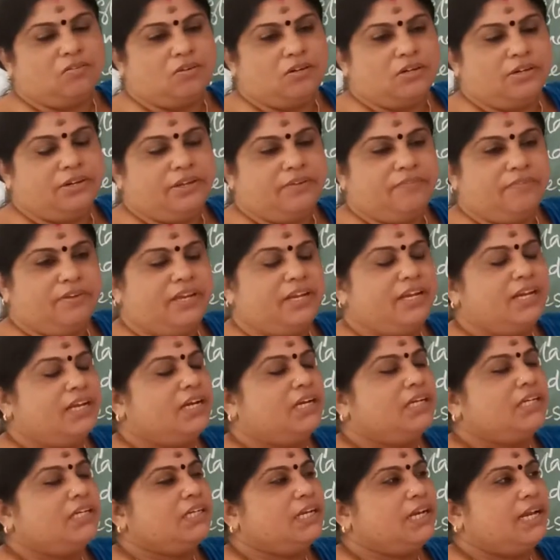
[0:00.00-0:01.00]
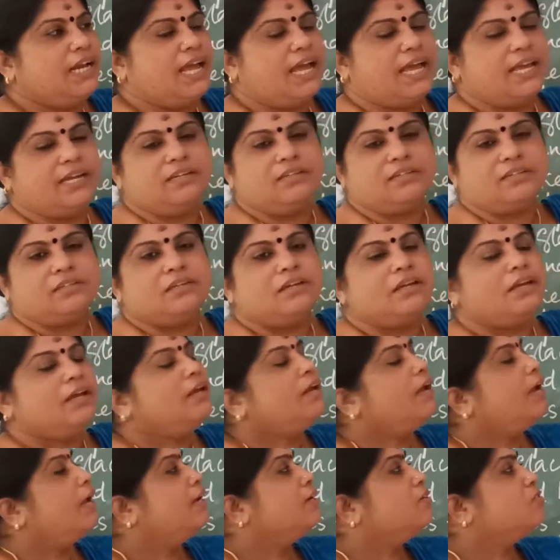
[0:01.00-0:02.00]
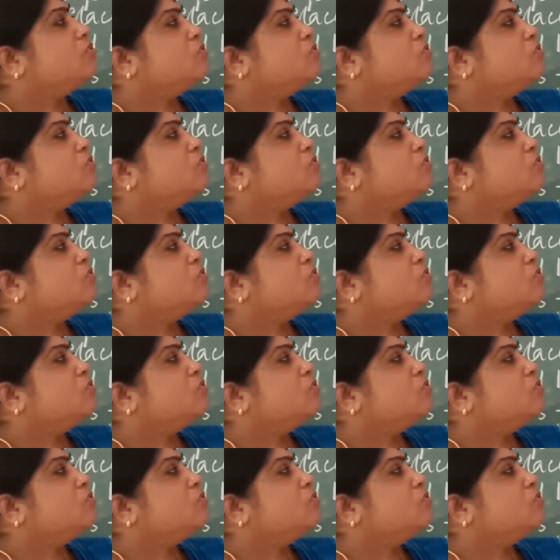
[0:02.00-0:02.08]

Already we learned land and